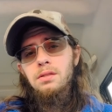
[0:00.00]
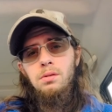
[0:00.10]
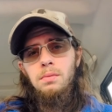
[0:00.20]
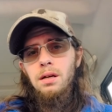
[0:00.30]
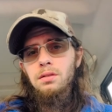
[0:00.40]
So
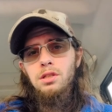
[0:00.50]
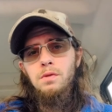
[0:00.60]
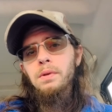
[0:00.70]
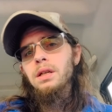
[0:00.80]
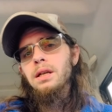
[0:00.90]
I'm not just
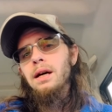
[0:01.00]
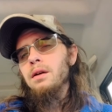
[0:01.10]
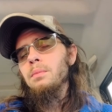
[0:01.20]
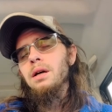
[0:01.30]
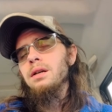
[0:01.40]
speaking out
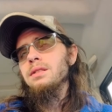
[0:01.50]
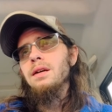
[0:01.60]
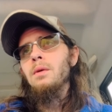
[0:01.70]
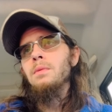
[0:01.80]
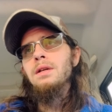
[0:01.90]
of my
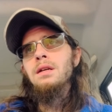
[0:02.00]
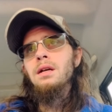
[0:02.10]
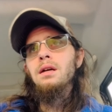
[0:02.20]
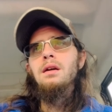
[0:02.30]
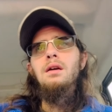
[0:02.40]
side of my
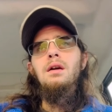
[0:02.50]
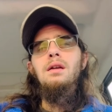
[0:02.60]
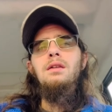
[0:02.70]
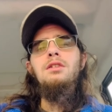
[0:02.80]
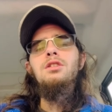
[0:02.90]
neck.
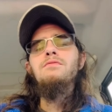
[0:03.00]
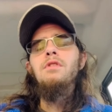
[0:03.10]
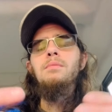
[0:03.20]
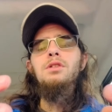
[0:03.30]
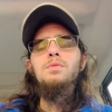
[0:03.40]
This is
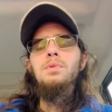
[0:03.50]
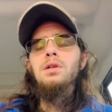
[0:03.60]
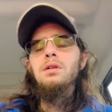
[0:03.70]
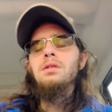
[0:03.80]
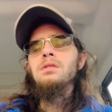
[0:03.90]
from
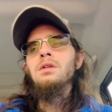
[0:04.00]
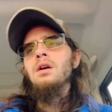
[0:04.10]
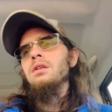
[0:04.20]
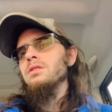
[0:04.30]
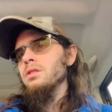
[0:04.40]
experience.
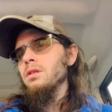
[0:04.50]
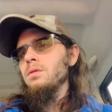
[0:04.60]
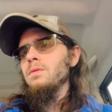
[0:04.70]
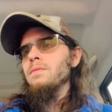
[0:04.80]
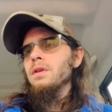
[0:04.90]

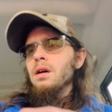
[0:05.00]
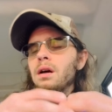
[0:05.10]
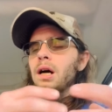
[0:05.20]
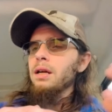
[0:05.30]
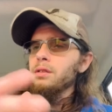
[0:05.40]
So
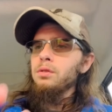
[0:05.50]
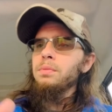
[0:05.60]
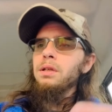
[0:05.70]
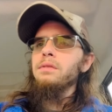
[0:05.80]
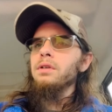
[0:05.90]
I do
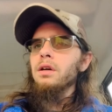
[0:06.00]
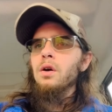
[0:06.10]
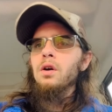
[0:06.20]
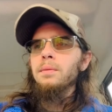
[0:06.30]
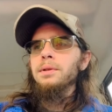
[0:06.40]
believe in
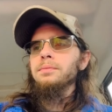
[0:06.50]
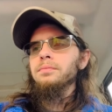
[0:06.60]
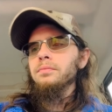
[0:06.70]
karma.